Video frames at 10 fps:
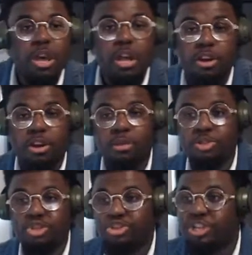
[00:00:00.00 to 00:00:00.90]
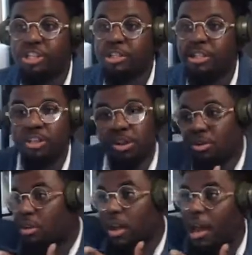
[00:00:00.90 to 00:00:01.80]
They're going to strategically, you know,
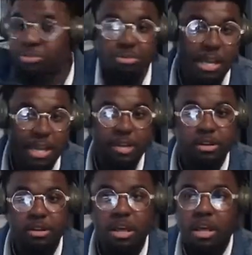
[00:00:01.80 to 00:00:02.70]
climb through here.